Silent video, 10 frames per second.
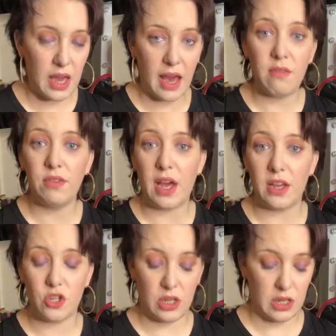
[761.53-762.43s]
haven't
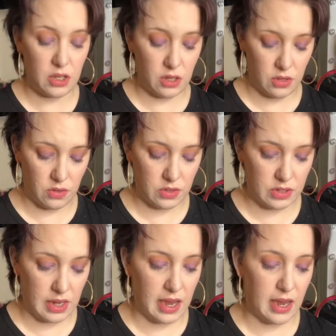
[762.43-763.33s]
actually
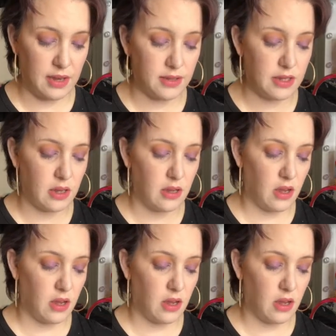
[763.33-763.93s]
used, and